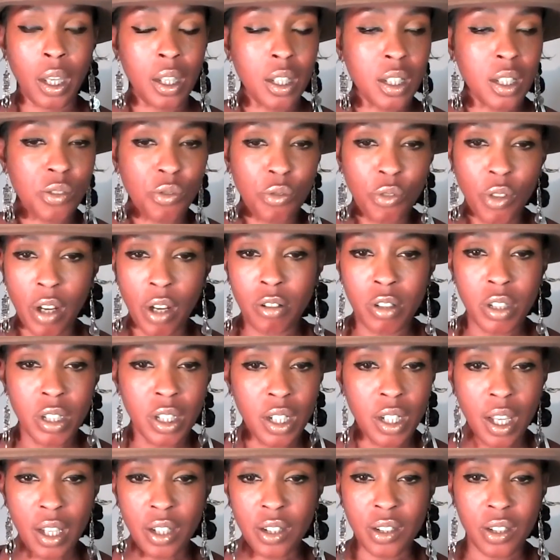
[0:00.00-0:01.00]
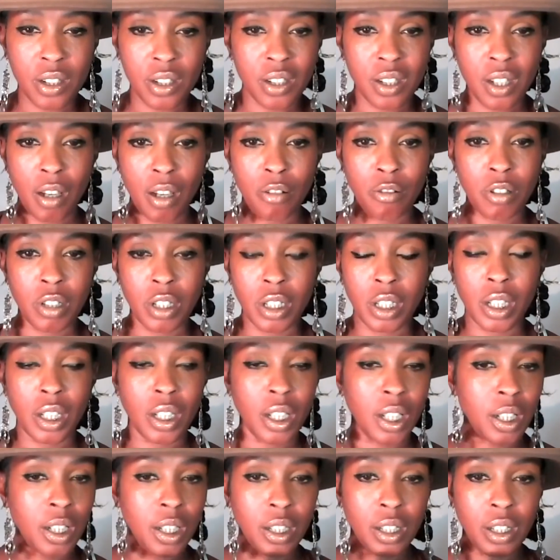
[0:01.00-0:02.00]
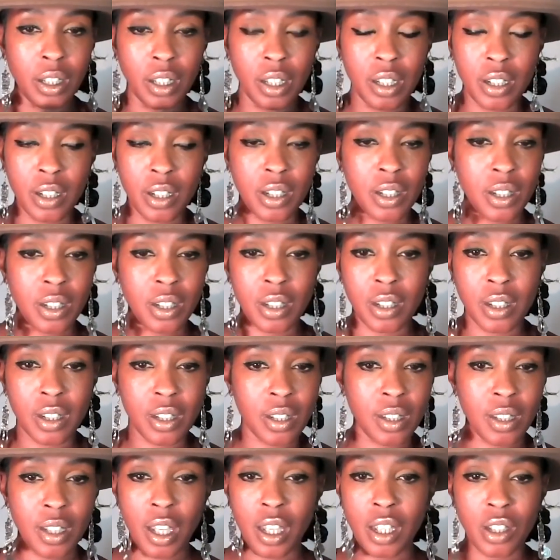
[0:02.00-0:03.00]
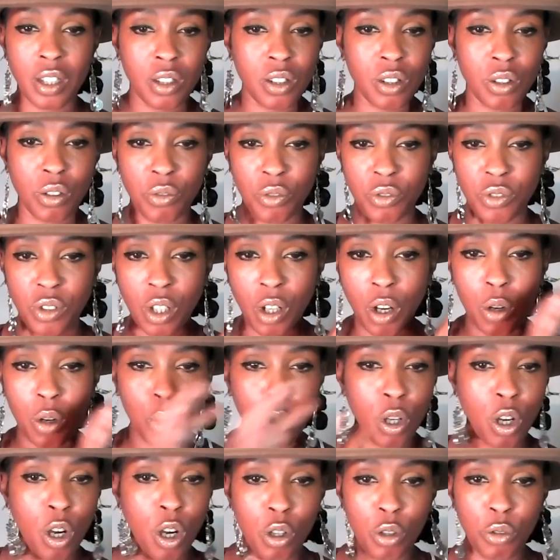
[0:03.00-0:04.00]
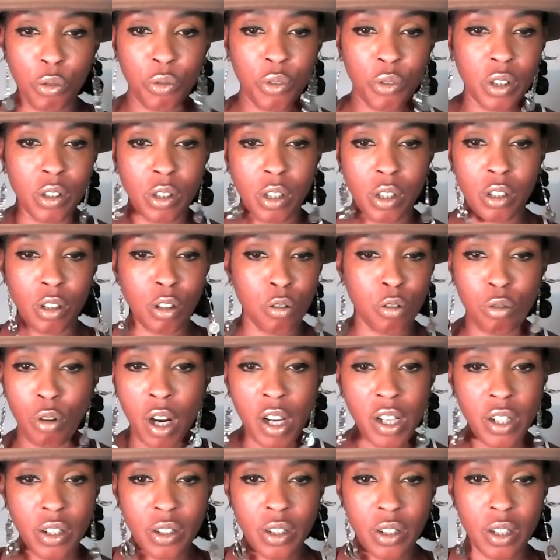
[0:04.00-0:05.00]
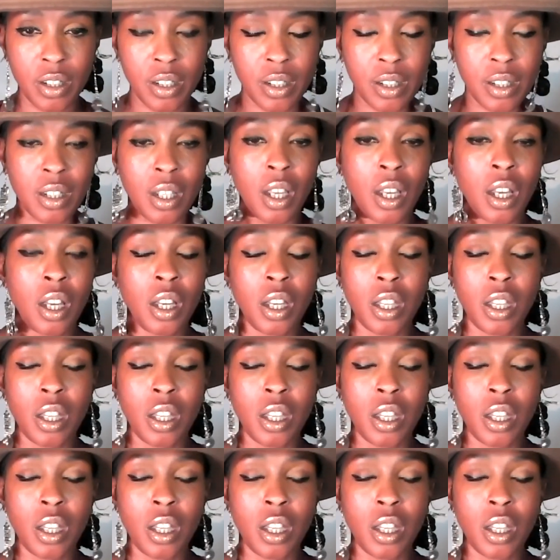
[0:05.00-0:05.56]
is very necessary in this state of the whole COVID crisis.